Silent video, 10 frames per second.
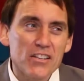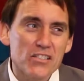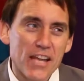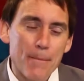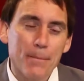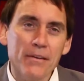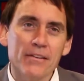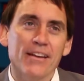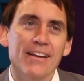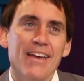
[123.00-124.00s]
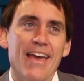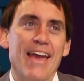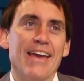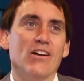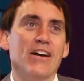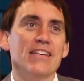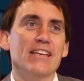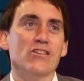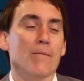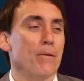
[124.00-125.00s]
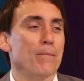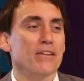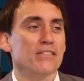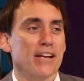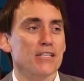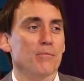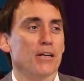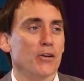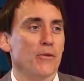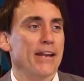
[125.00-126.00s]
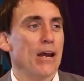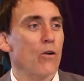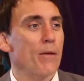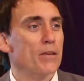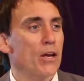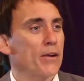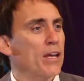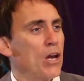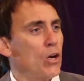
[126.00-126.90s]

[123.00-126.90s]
of just happened, and I guess I'm probably at a stage in my career now where I'm going,